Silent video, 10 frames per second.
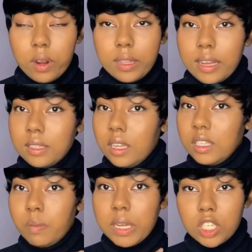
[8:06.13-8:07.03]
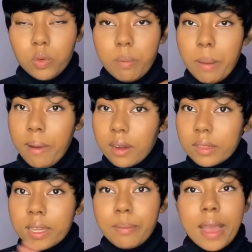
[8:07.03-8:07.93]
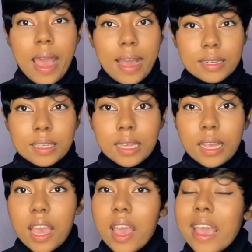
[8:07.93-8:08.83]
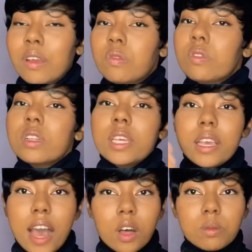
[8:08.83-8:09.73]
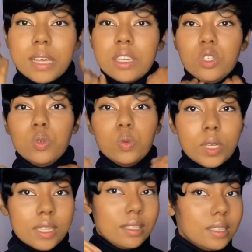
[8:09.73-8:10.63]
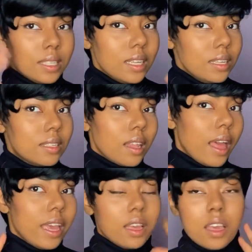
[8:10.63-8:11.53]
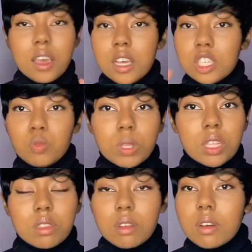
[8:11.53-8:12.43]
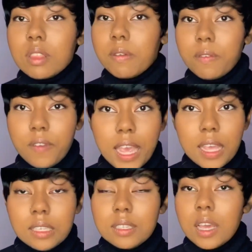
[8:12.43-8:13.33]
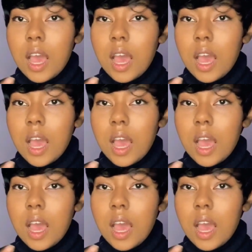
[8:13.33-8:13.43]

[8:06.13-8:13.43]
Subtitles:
Like I said, especially with my modeling, my acting, it really helps, as you can see, to like just with the look, the face,